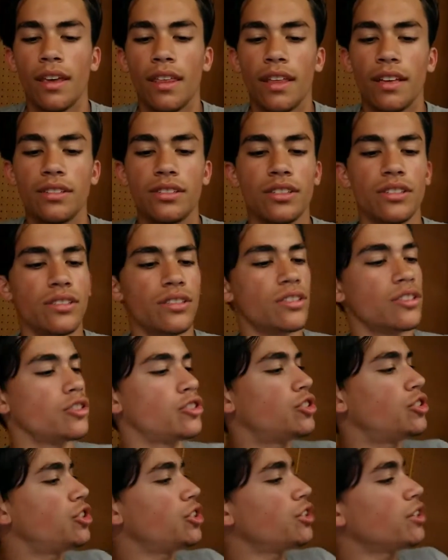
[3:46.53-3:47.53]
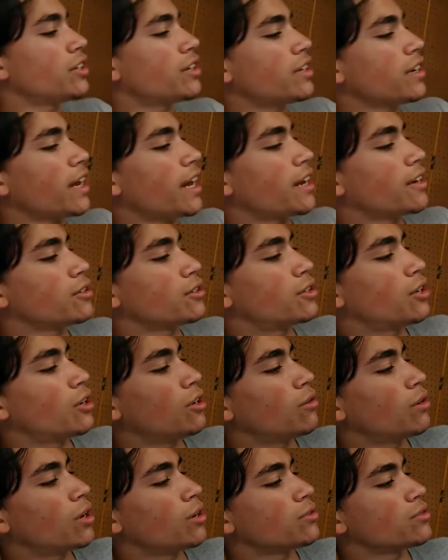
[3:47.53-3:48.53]
This is Chinook and
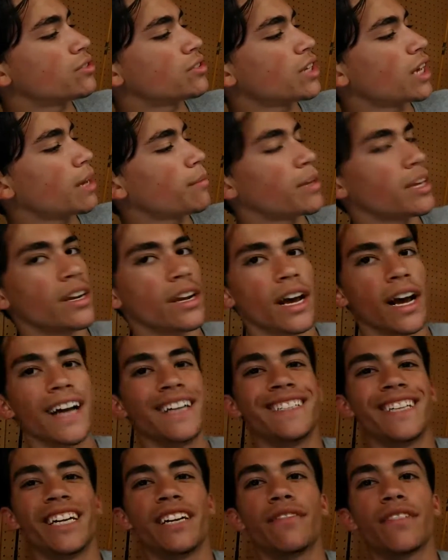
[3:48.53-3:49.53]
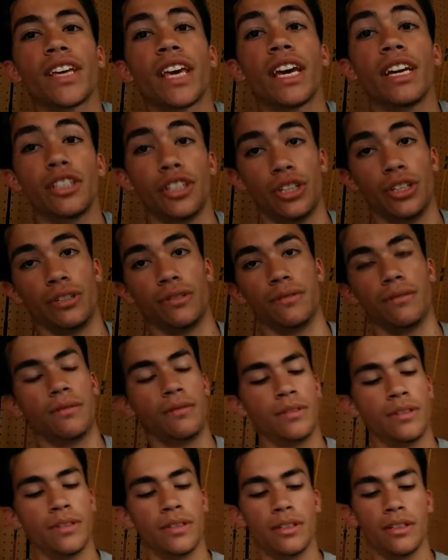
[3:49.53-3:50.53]
Coho Salmon Identification.
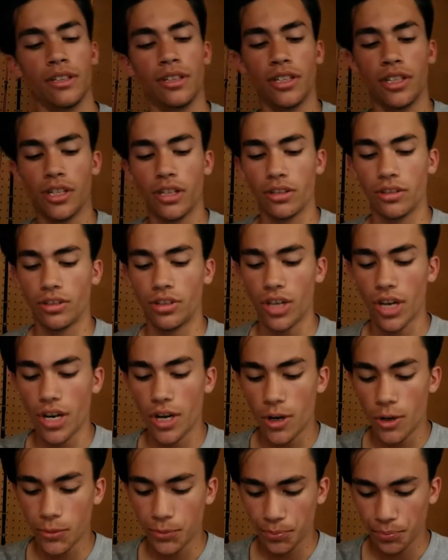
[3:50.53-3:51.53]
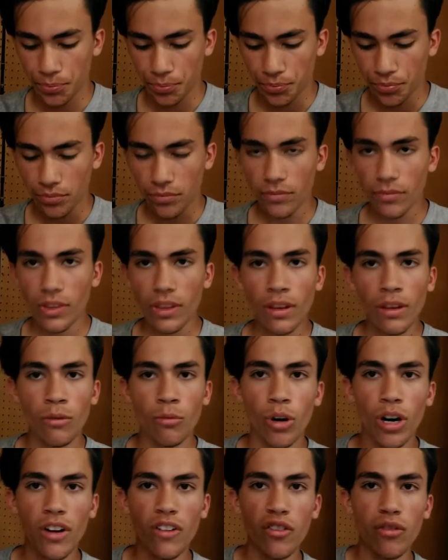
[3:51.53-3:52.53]
So
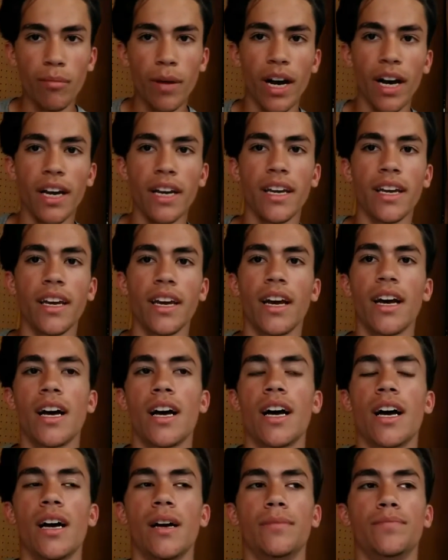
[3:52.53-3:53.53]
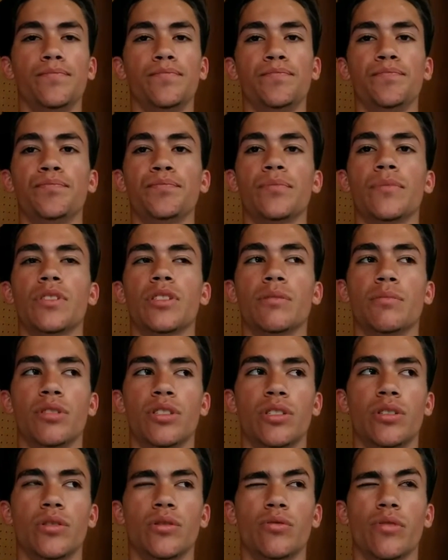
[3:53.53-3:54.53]
one of my
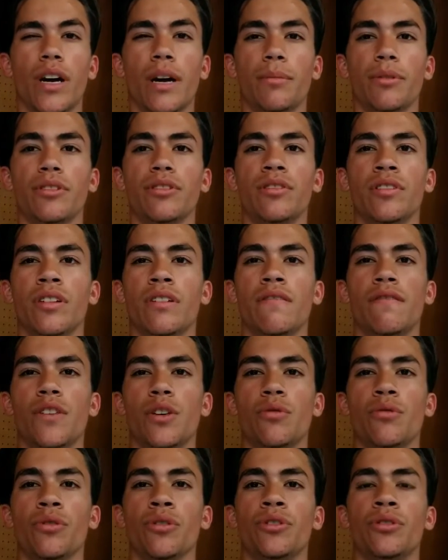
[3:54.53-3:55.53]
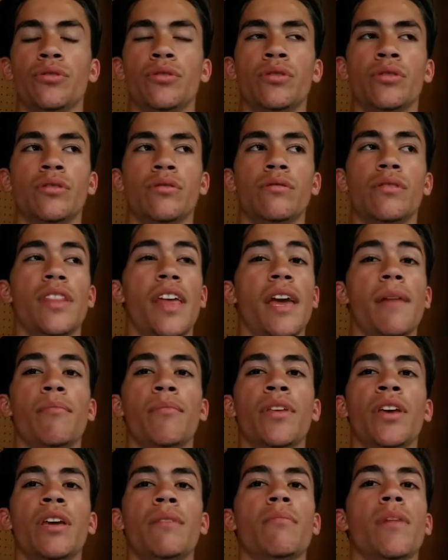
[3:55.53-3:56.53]
subscribers and viewers,
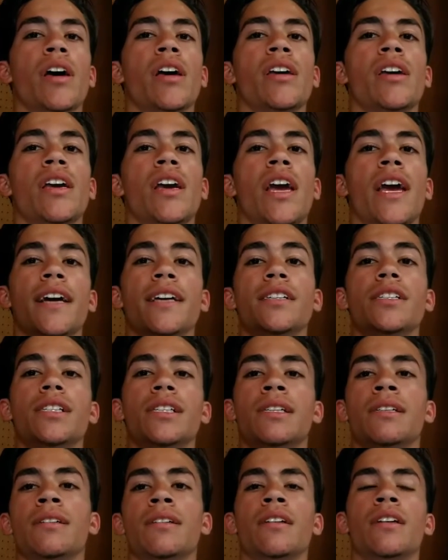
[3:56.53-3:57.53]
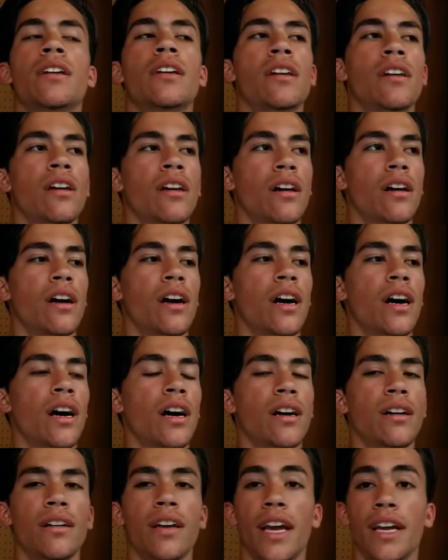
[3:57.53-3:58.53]
namely my aunt,
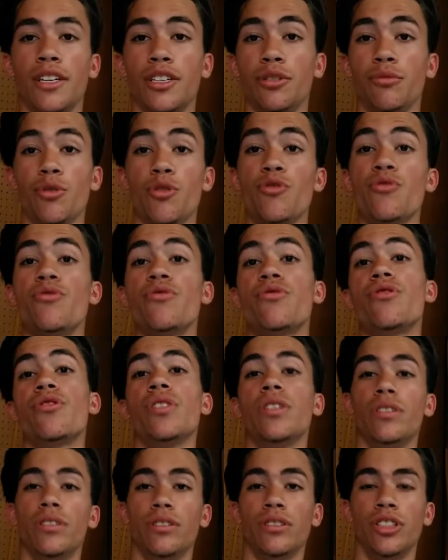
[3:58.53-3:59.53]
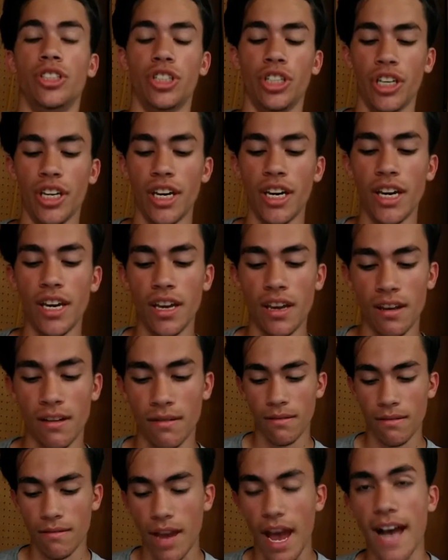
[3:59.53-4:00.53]
Auntie Ruth, she
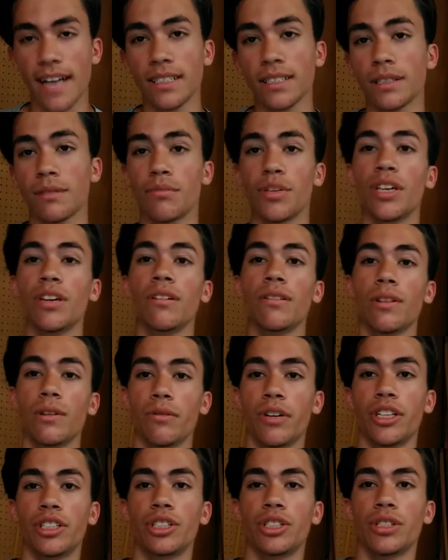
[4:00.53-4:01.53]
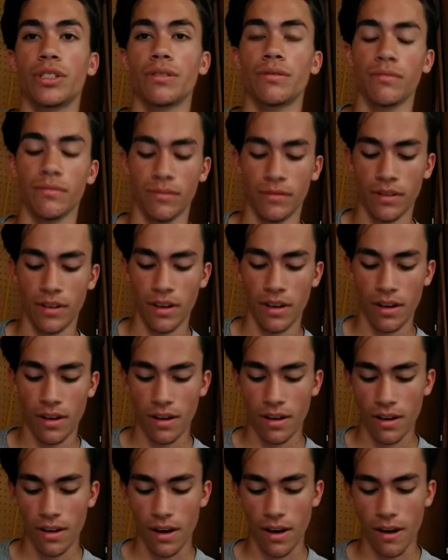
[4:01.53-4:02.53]
asked me the question
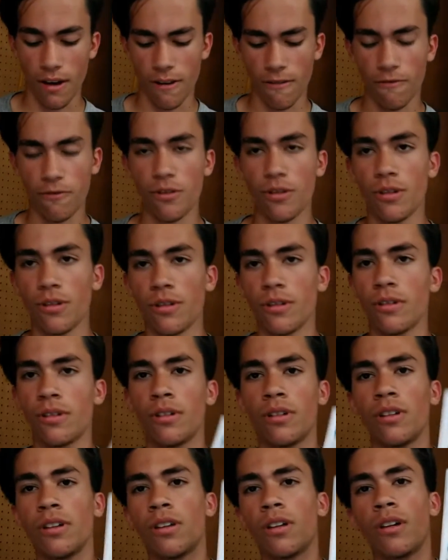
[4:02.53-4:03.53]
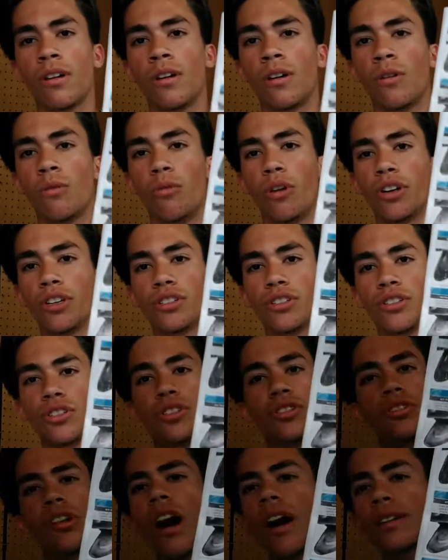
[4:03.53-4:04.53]
of what does
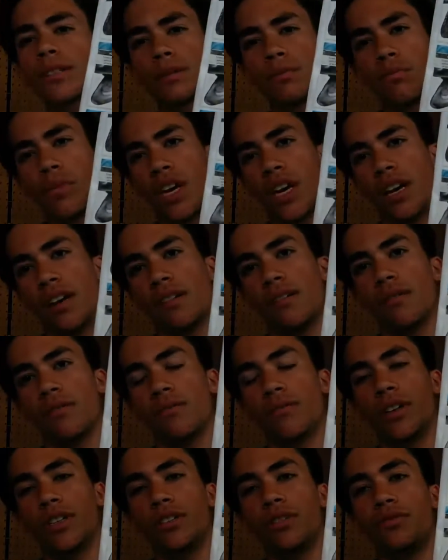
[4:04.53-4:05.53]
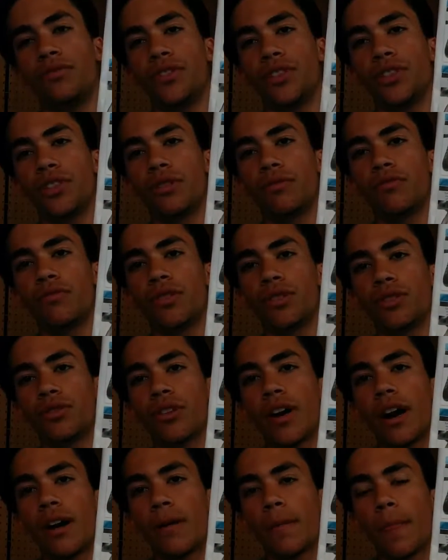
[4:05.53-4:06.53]
stocked mean when you're fishing for
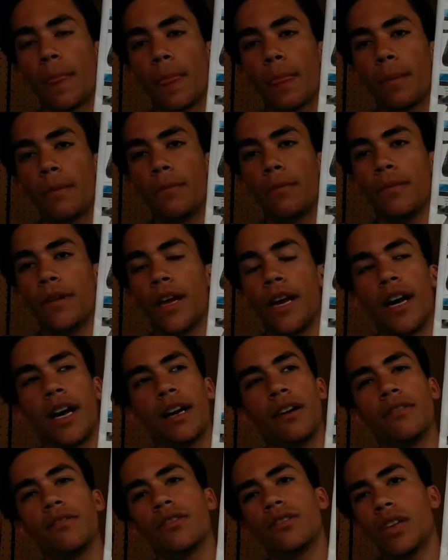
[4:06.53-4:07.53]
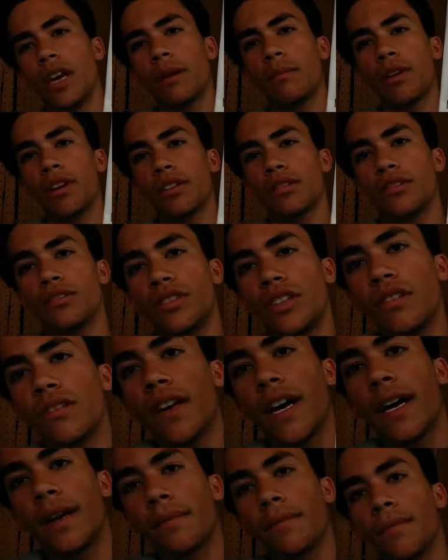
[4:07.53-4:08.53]
trout and salmon and
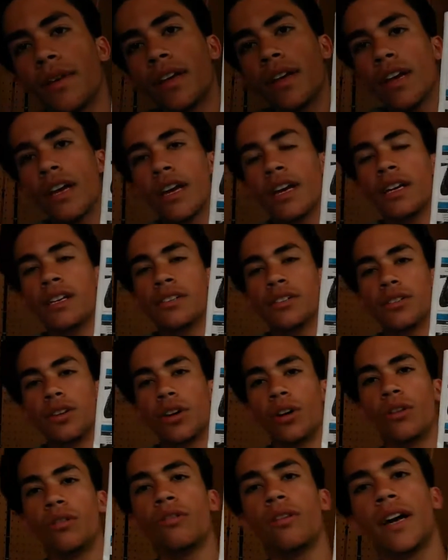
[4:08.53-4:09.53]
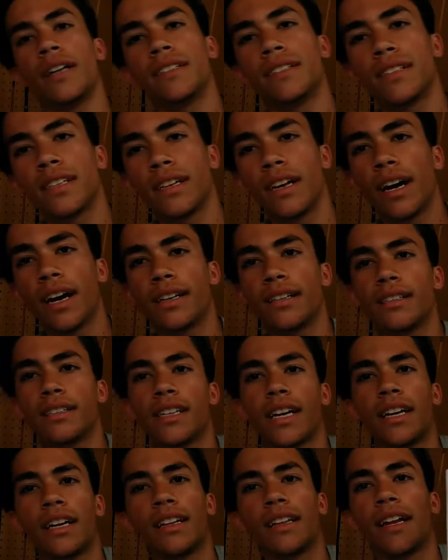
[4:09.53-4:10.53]
steelhead? So I
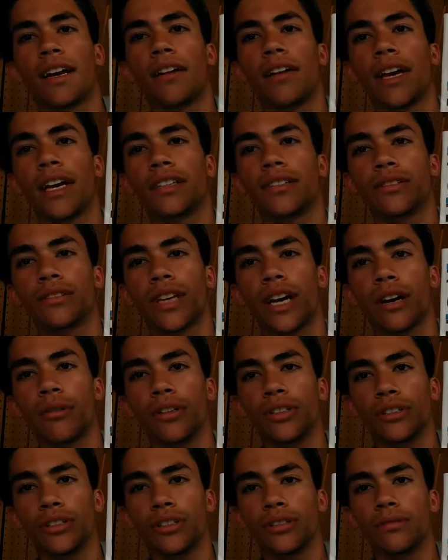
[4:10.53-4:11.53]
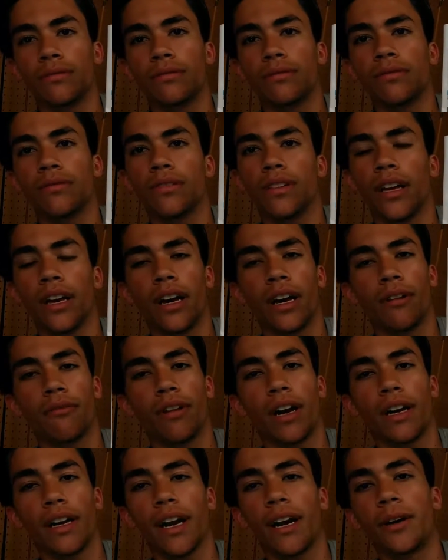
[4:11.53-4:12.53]
decided that I'll answer that question
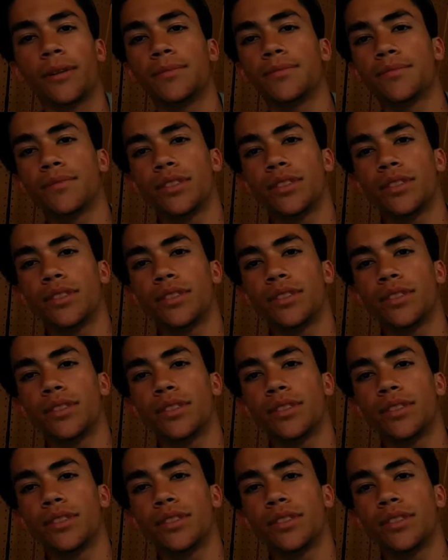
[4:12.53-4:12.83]
right now.